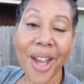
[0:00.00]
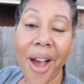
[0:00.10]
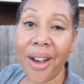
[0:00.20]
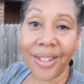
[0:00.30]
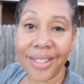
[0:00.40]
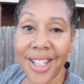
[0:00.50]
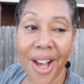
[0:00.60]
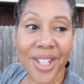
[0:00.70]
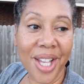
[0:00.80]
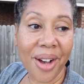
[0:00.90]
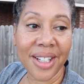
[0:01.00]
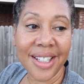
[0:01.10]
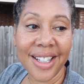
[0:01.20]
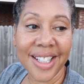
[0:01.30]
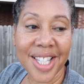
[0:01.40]
y'all saw it
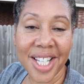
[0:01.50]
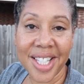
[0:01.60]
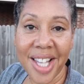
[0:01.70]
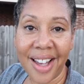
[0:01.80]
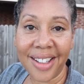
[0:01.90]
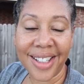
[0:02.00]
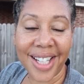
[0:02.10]
in the TikTok.